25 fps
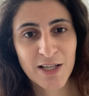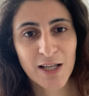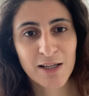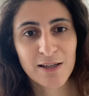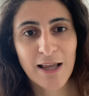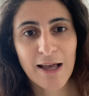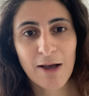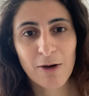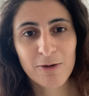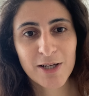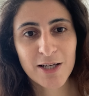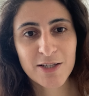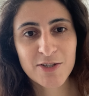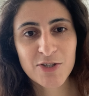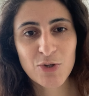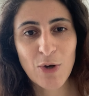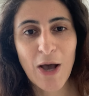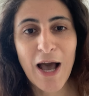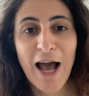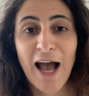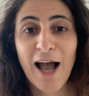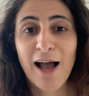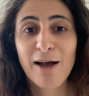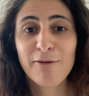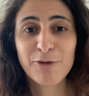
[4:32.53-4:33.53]
allowed us to
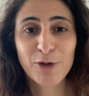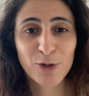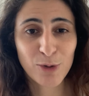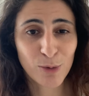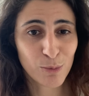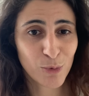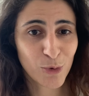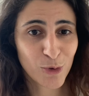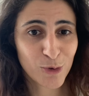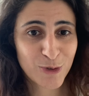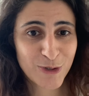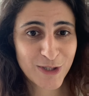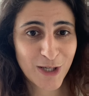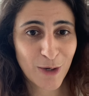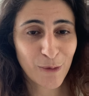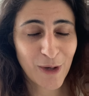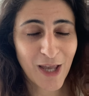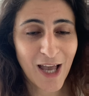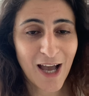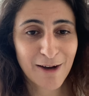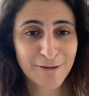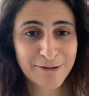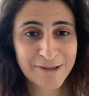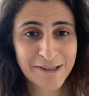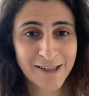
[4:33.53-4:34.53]
have the computers that we
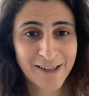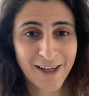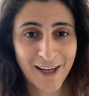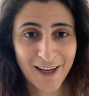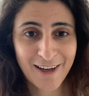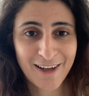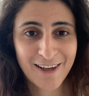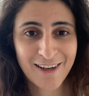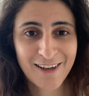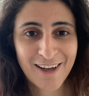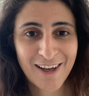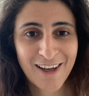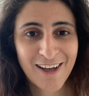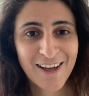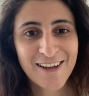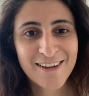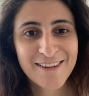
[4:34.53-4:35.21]
have today